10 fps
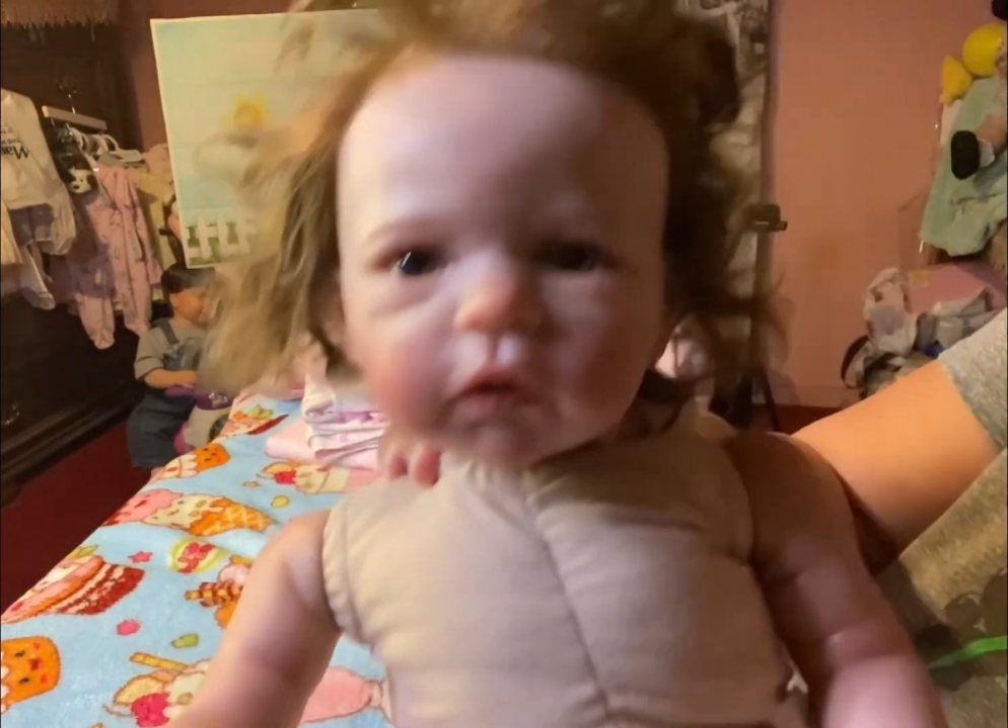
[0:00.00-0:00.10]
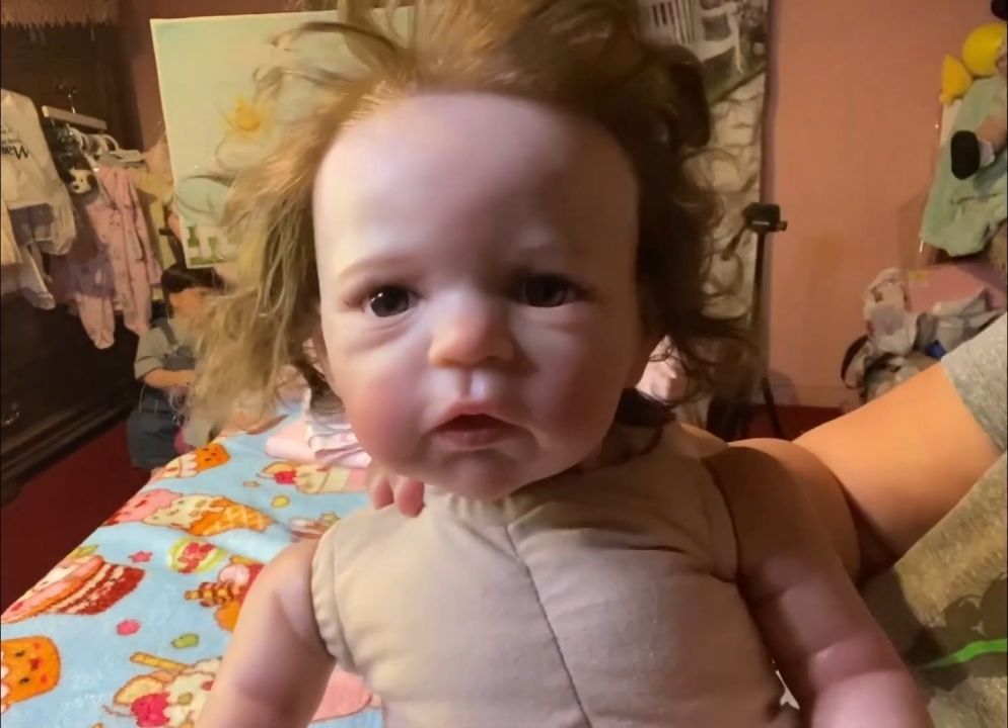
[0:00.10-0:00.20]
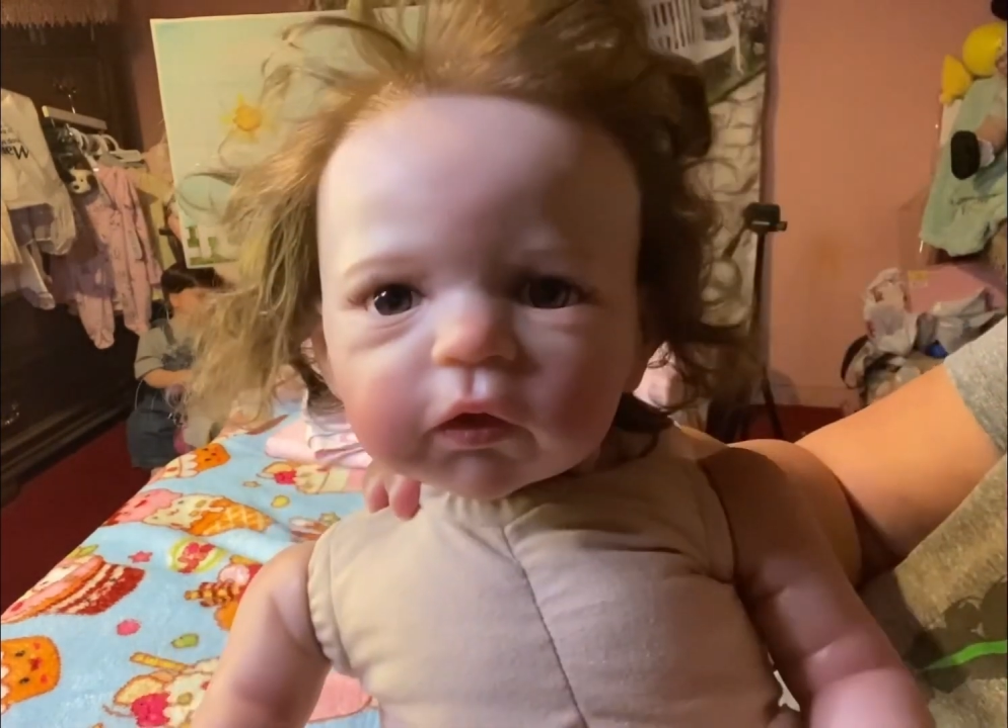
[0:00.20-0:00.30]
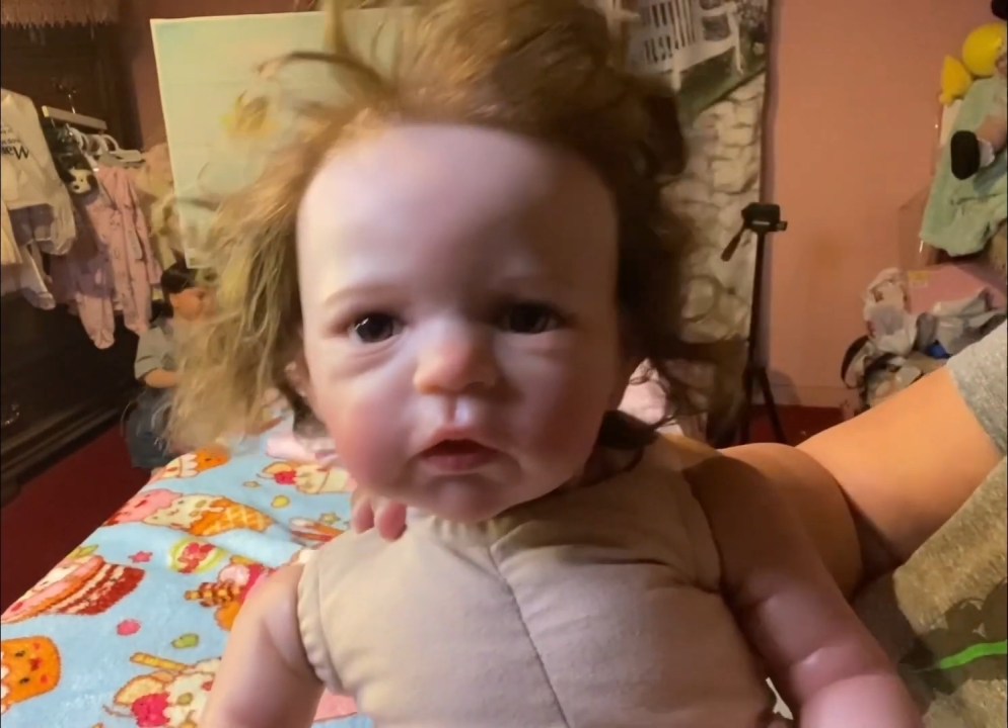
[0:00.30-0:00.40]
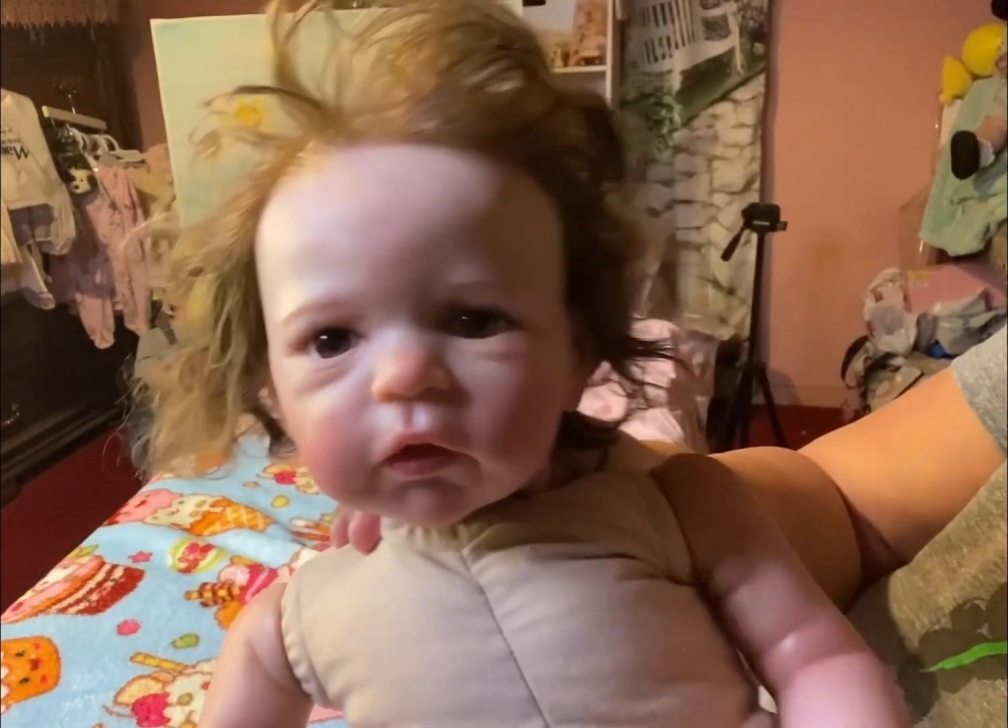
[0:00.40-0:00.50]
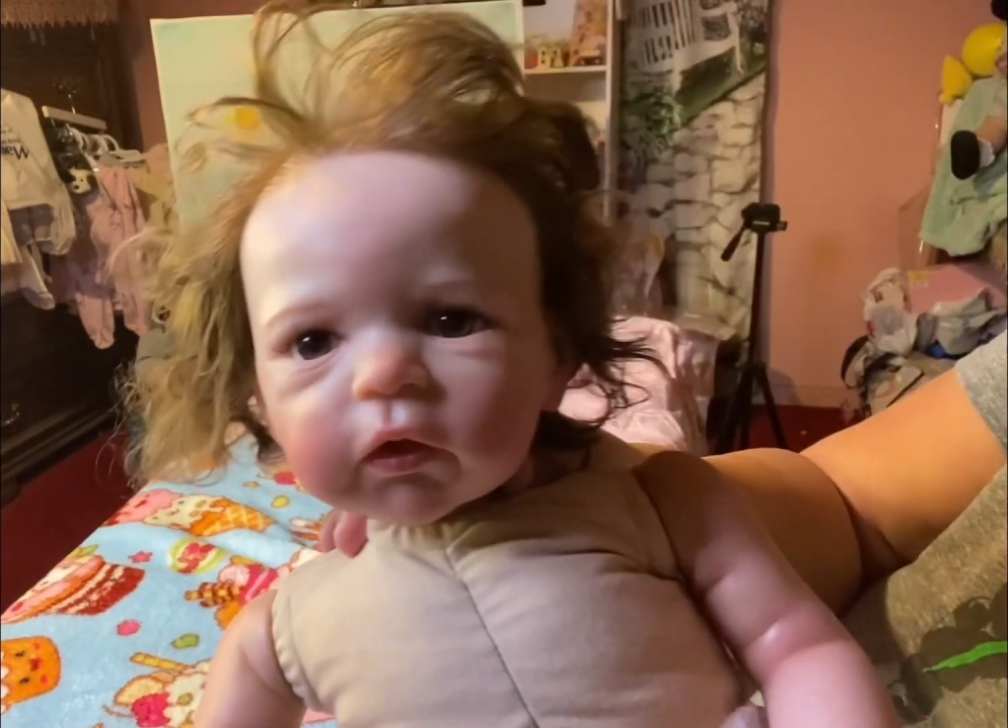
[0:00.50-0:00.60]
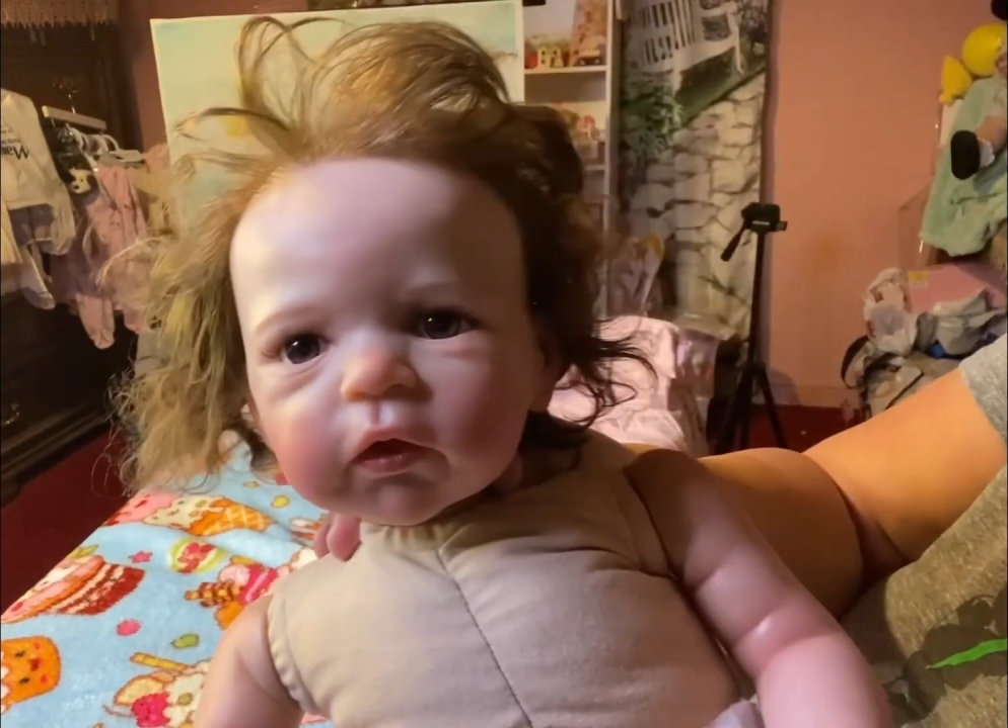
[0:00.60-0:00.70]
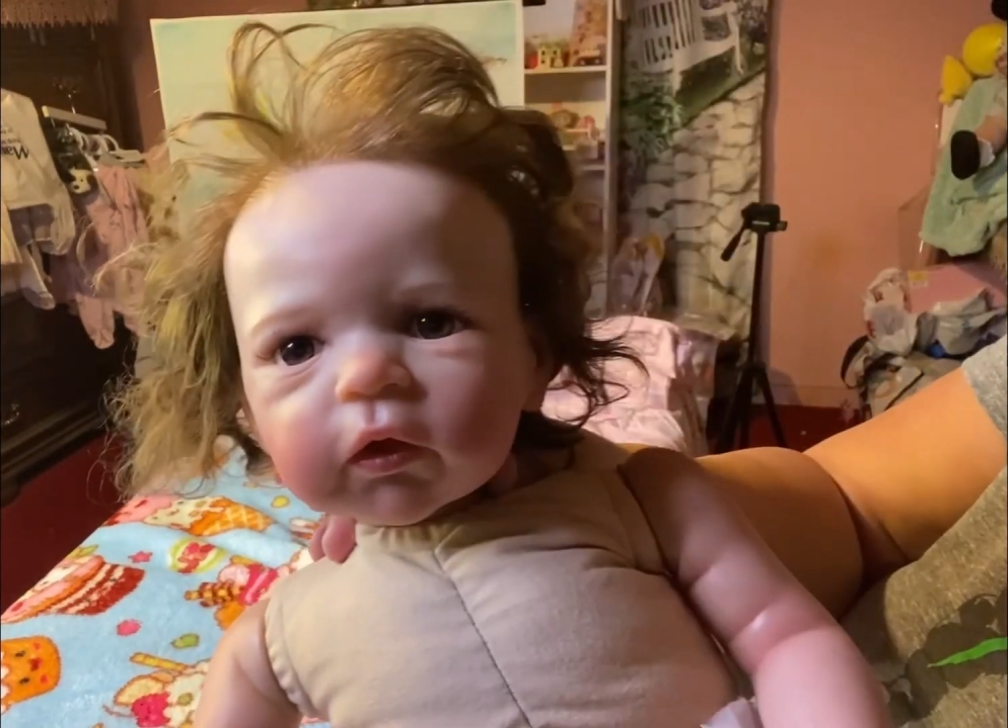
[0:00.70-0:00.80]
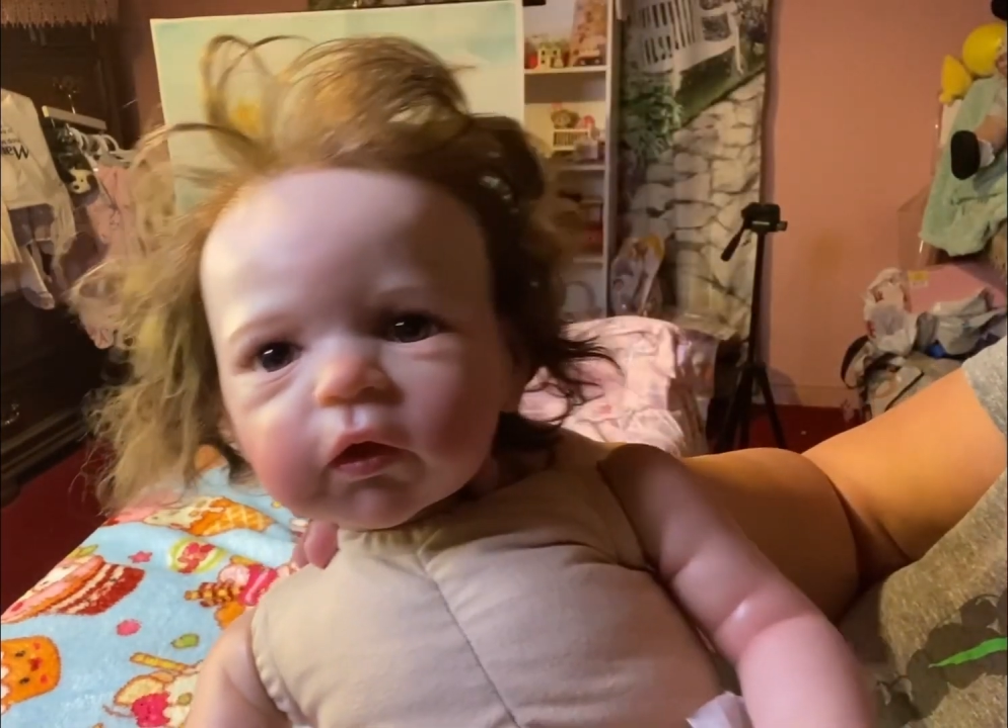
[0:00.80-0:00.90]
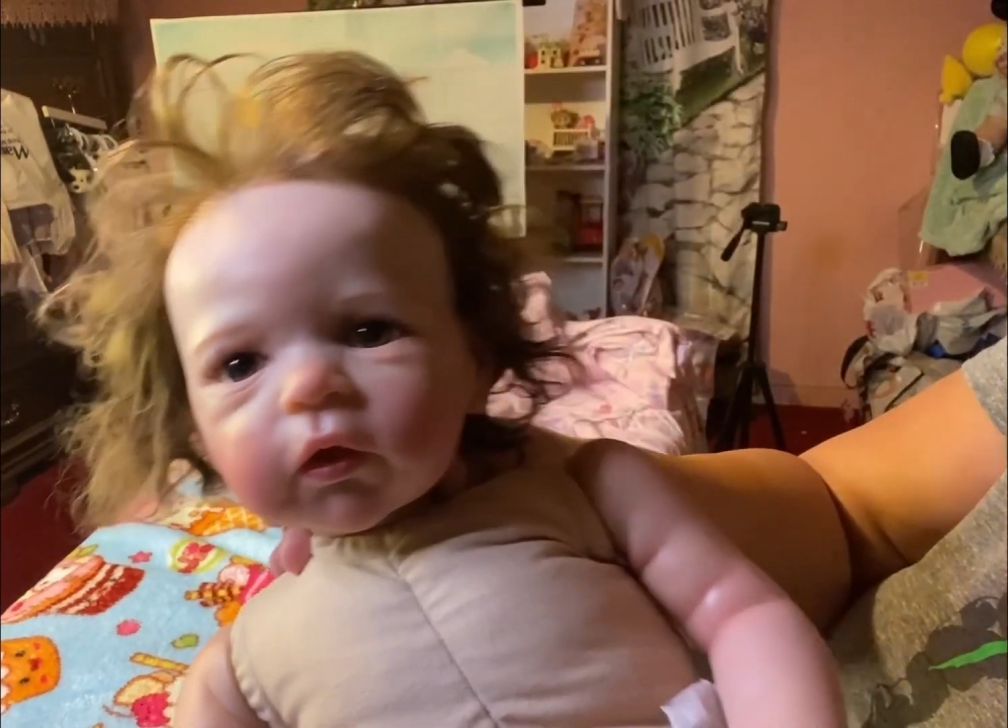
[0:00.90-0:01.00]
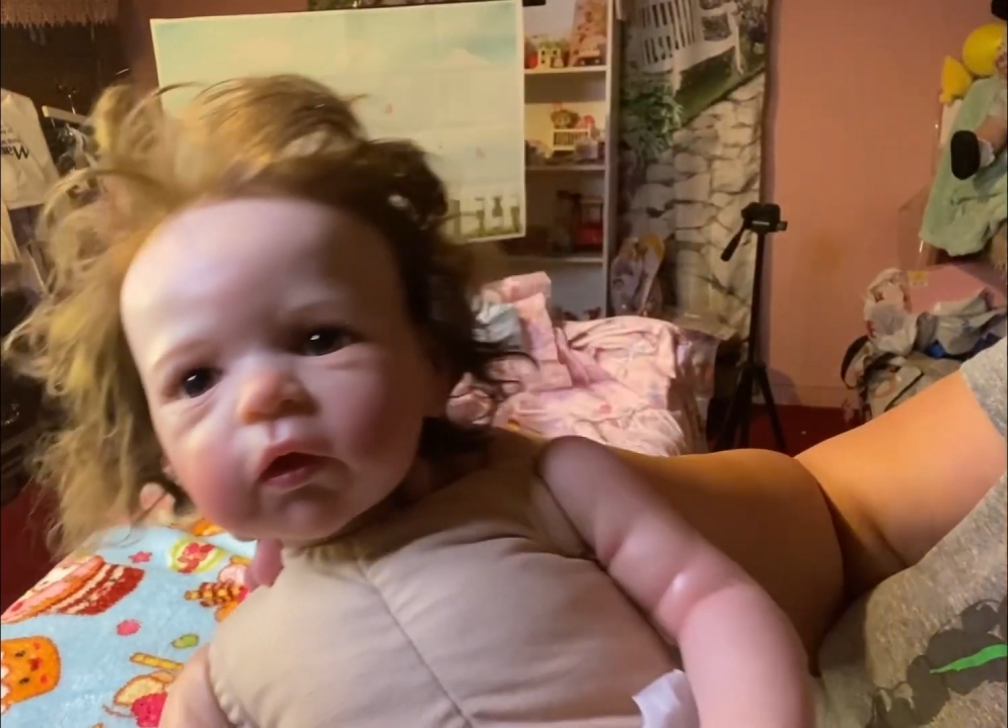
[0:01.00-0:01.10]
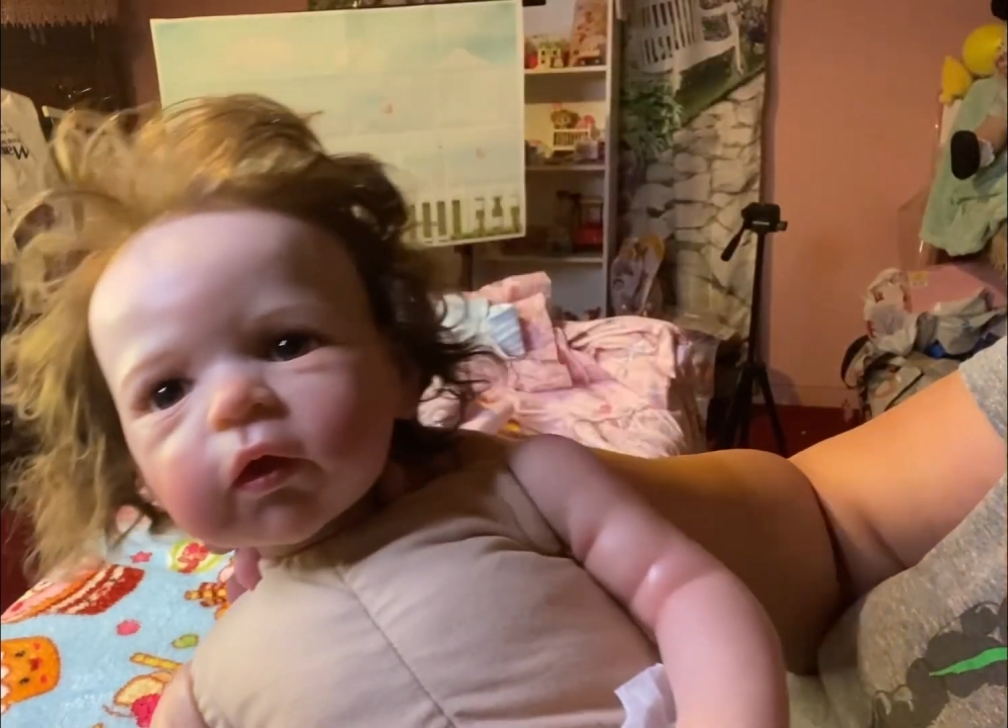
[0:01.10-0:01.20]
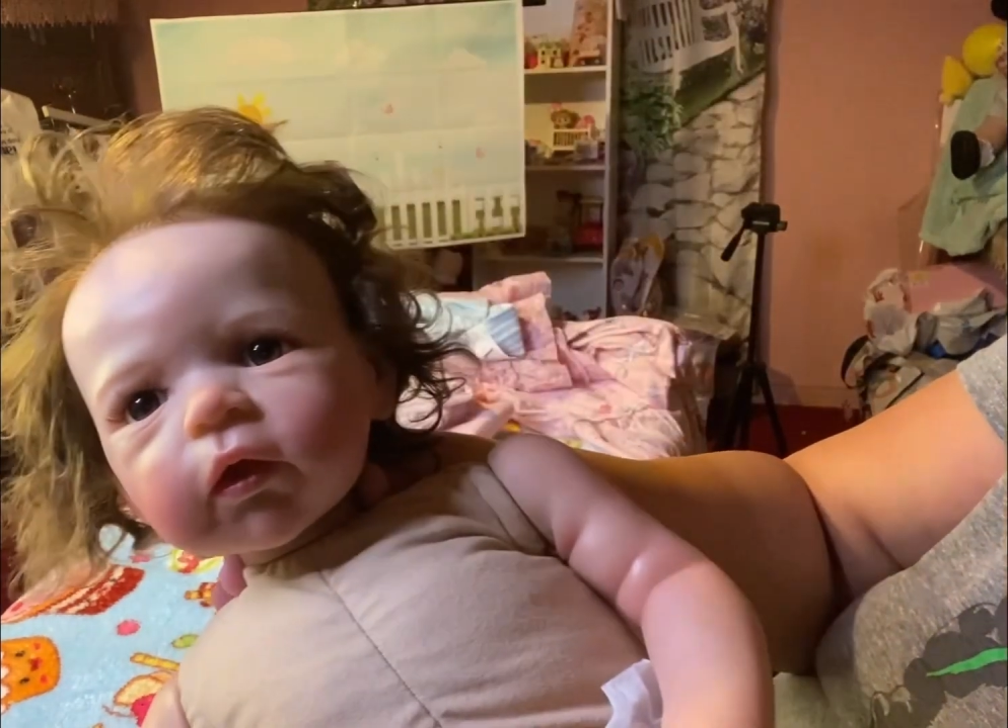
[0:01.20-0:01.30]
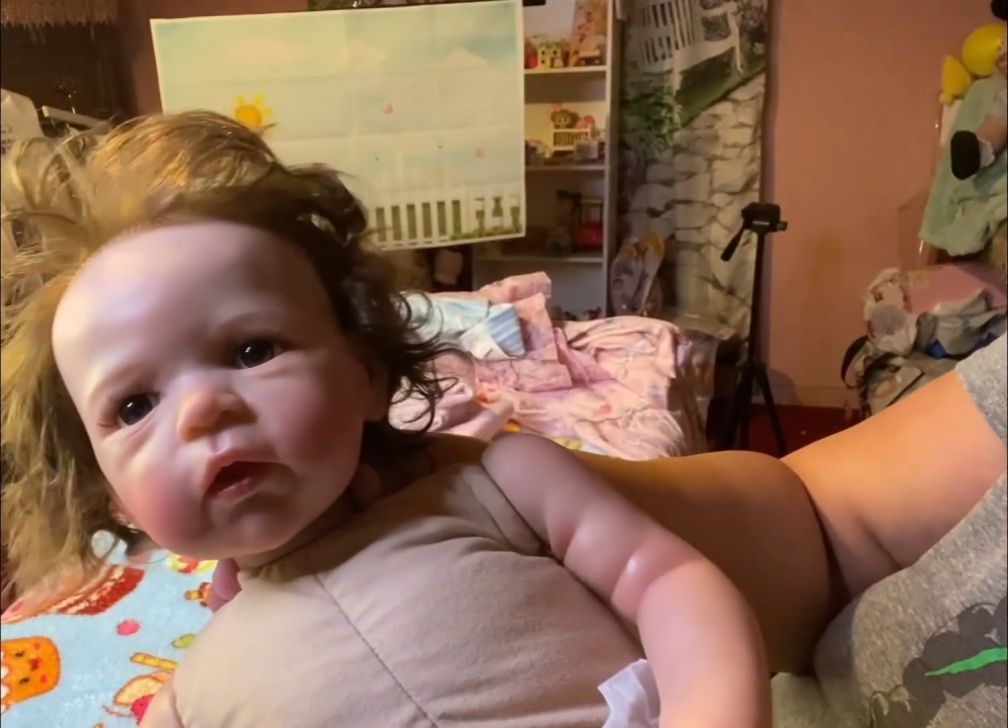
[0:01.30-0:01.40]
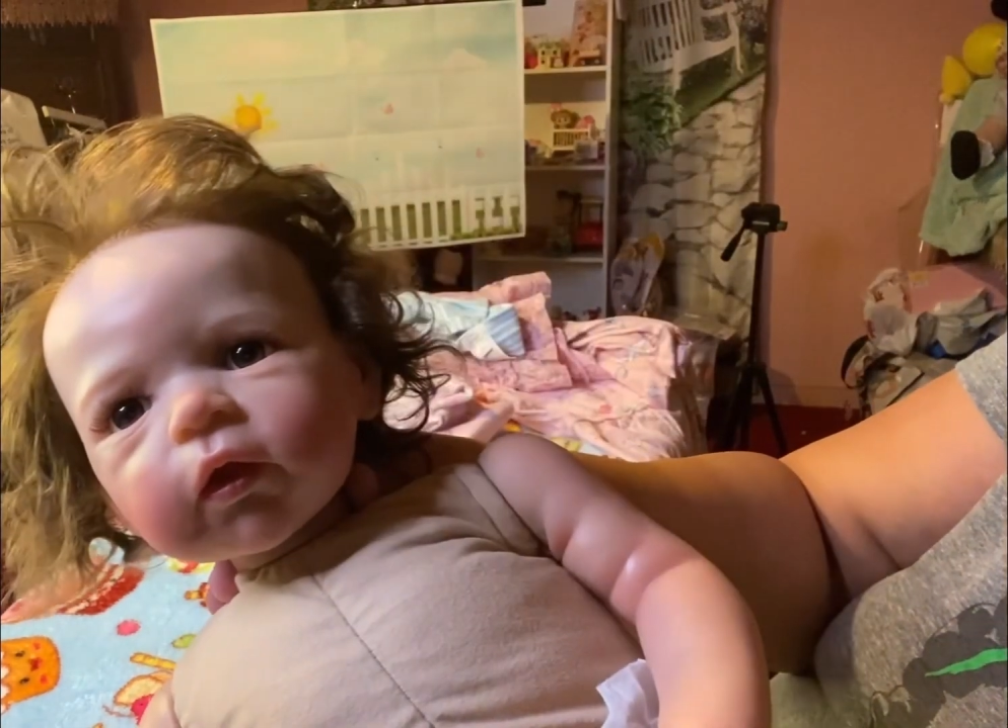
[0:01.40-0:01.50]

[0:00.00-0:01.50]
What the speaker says: beautiful